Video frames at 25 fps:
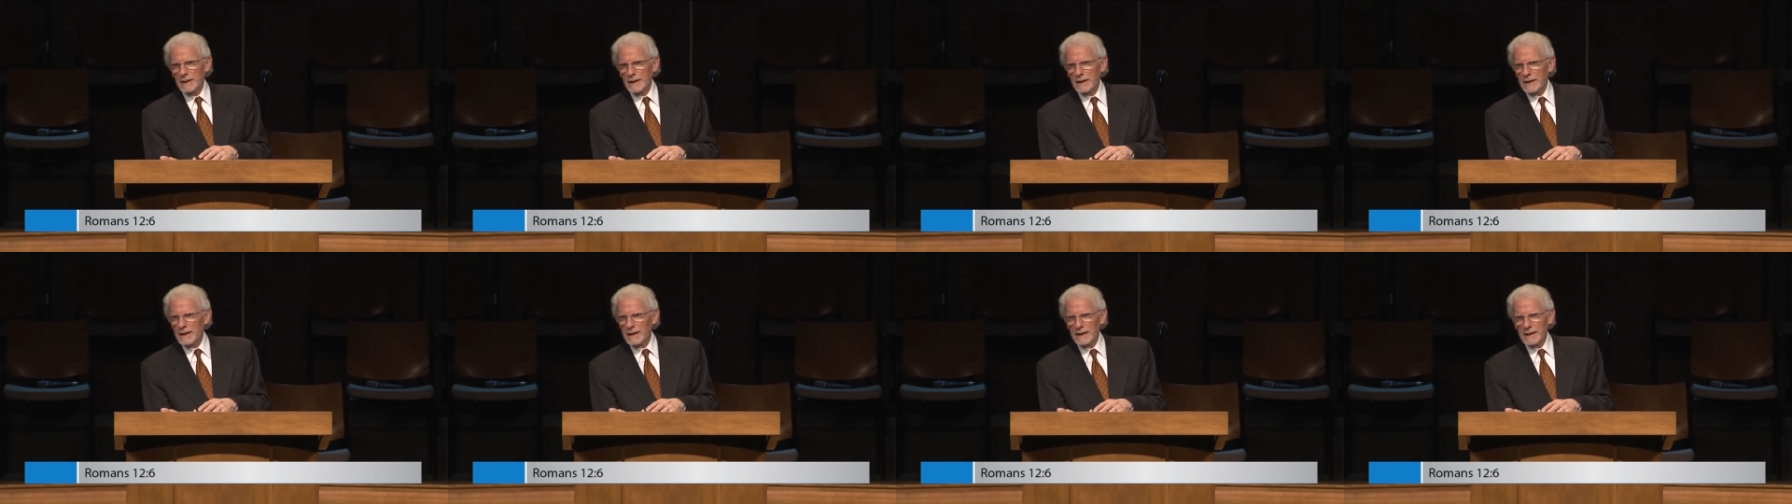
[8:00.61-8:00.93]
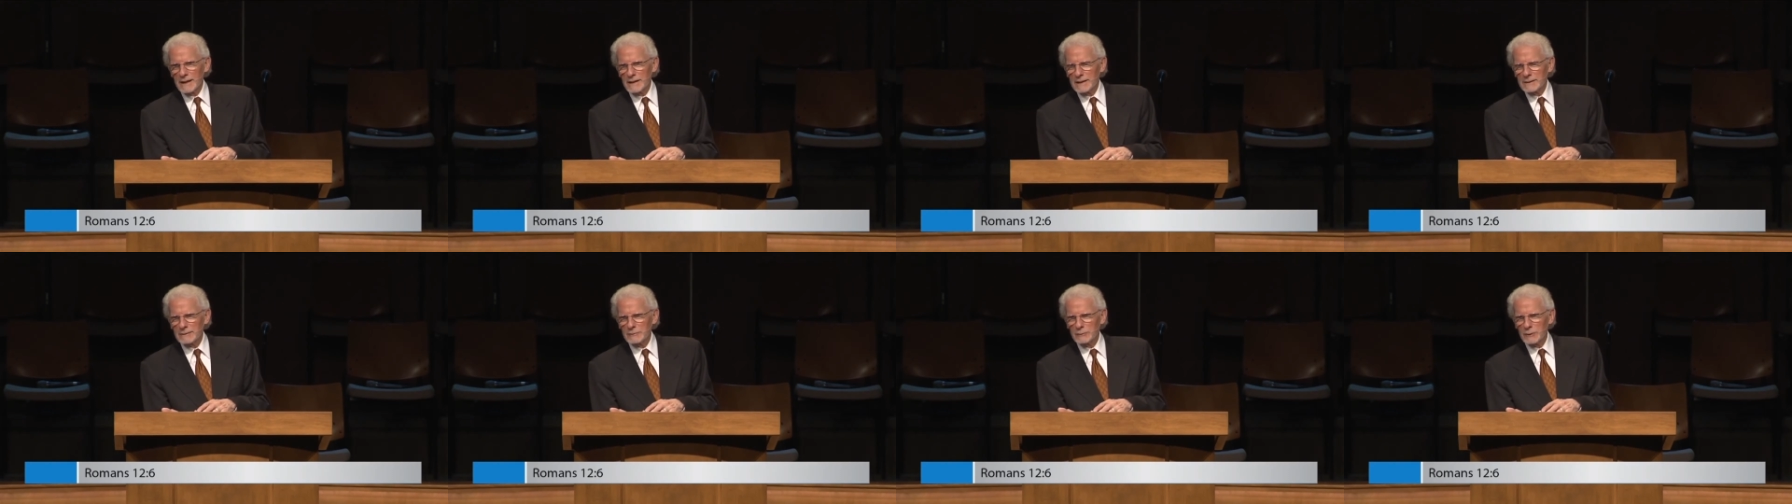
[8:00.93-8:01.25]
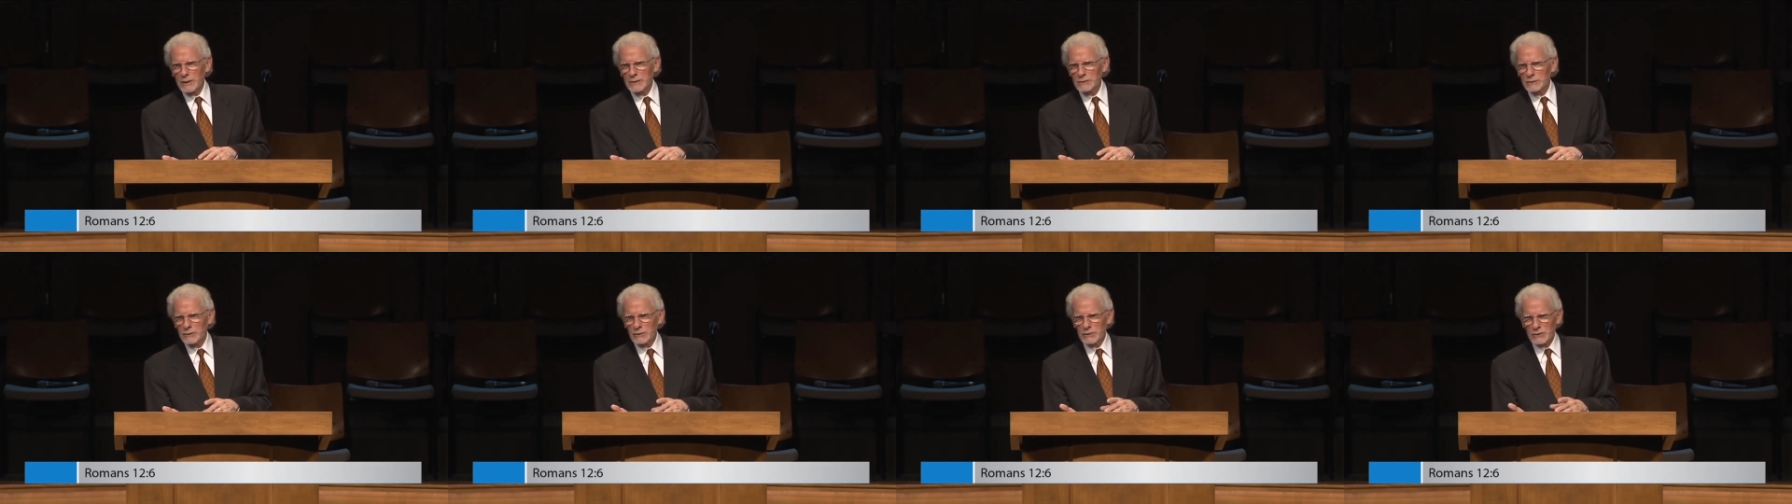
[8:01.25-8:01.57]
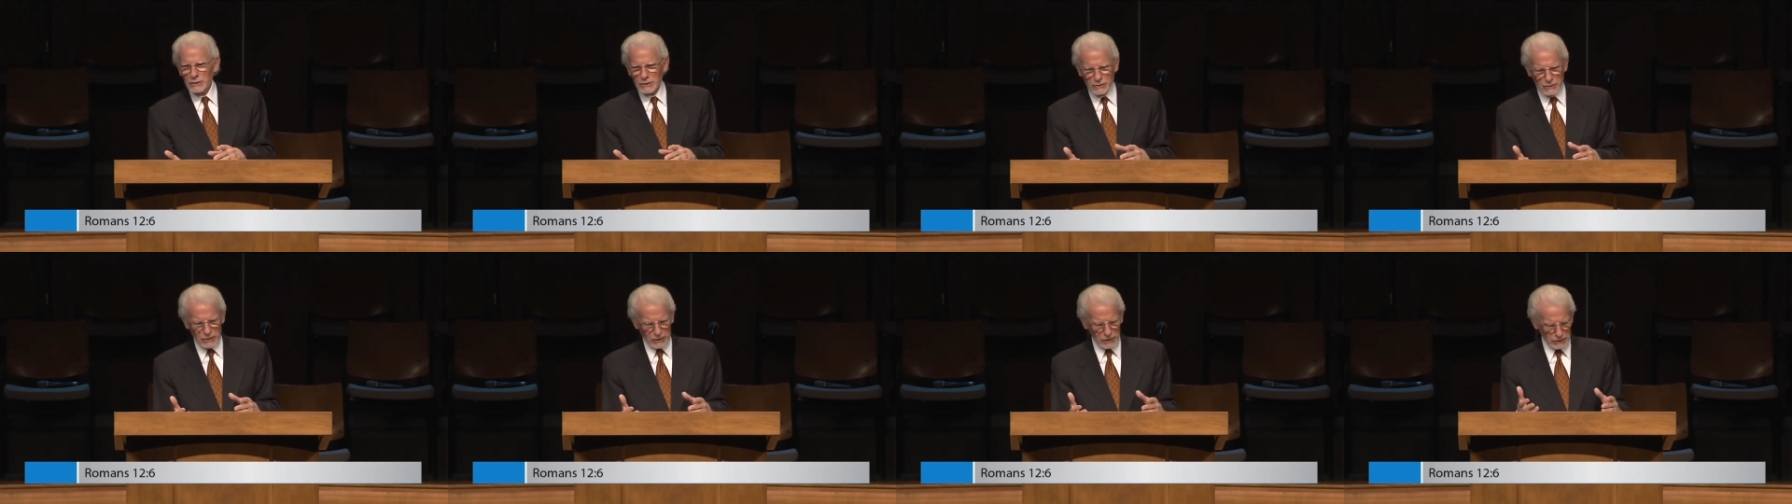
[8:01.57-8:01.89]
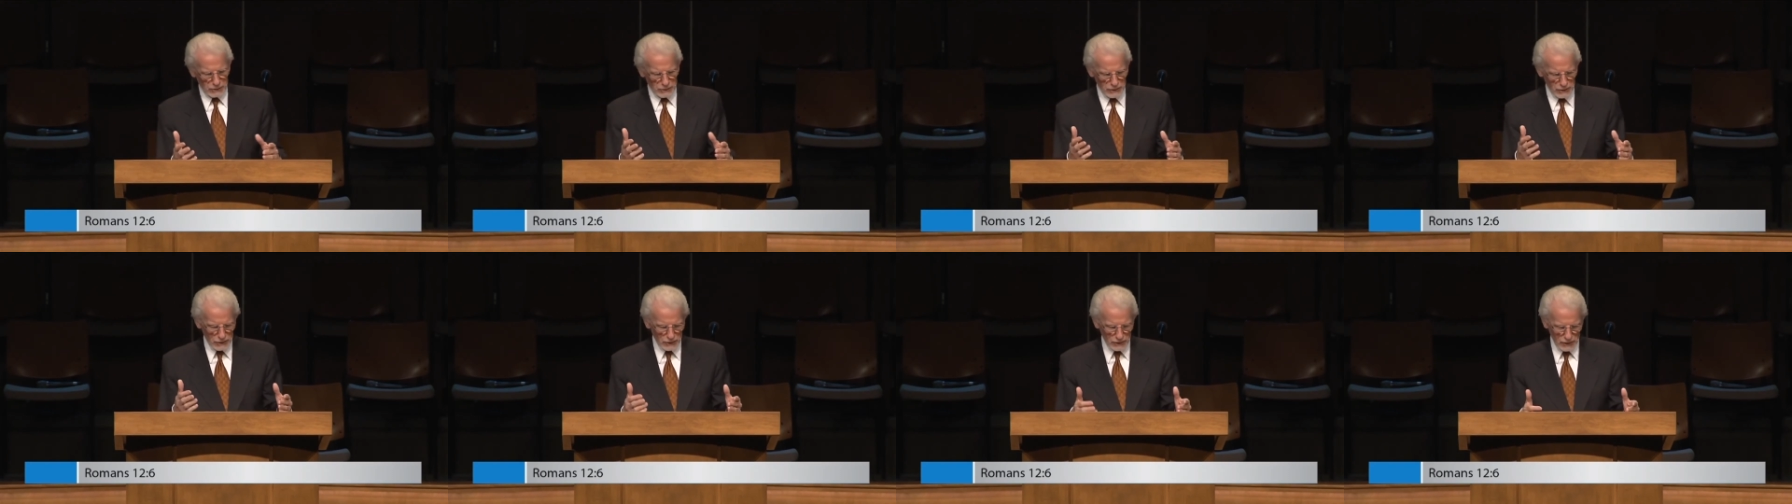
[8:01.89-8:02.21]
Uh, once the
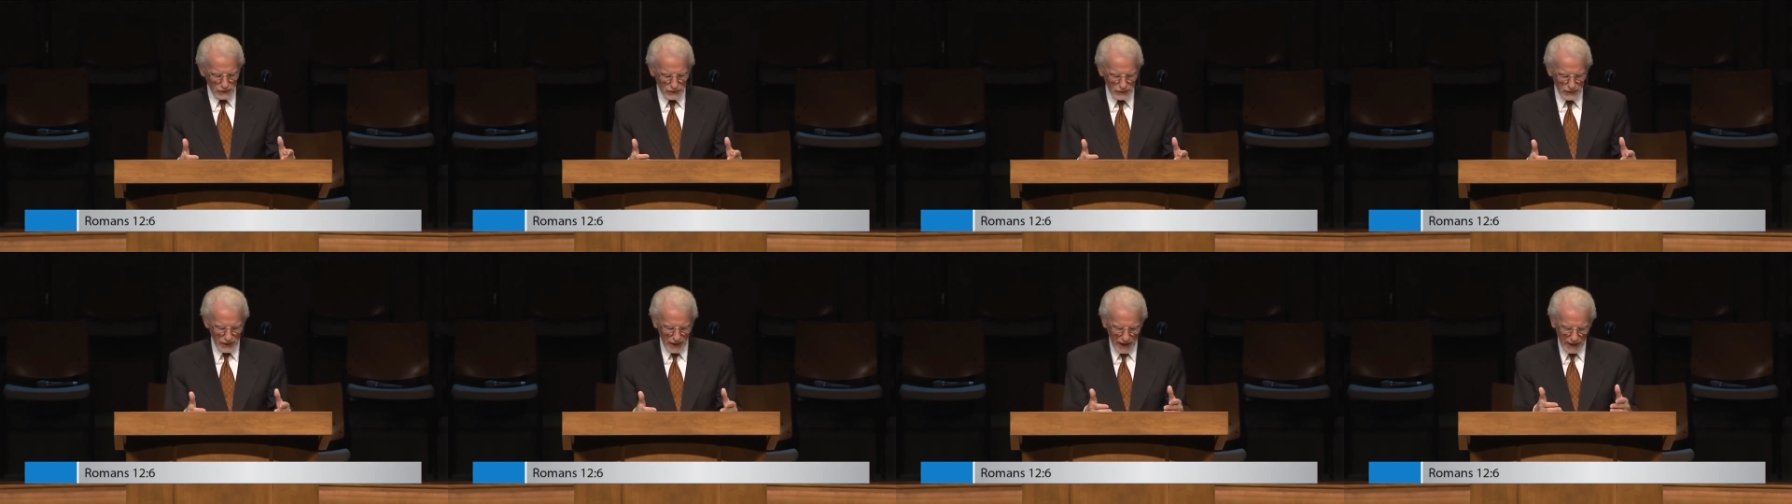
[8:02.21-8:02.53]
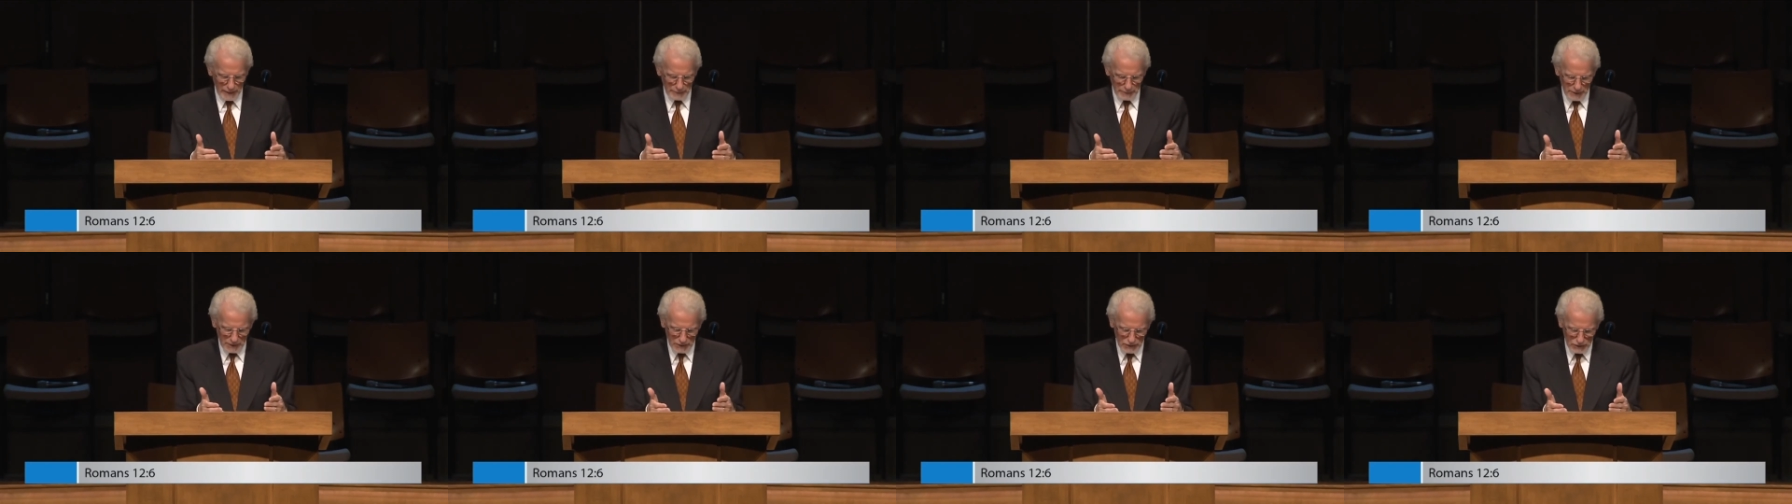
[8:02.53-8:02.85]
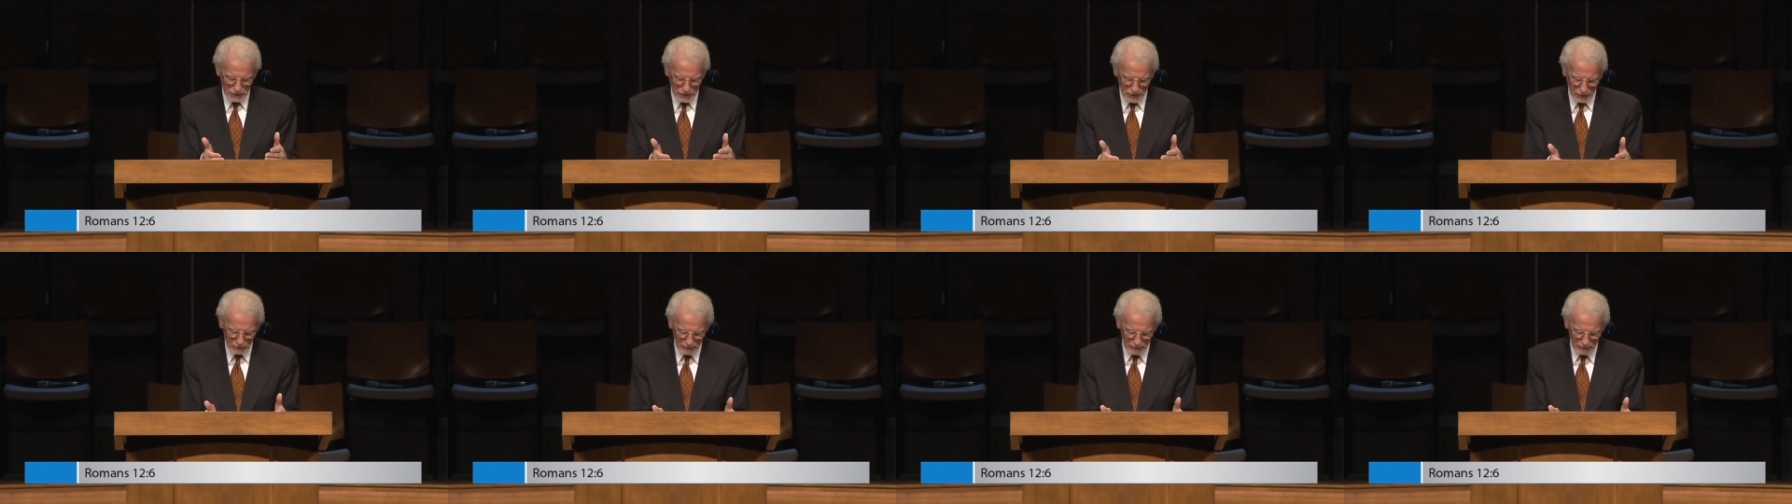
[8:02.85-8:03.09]
church is established,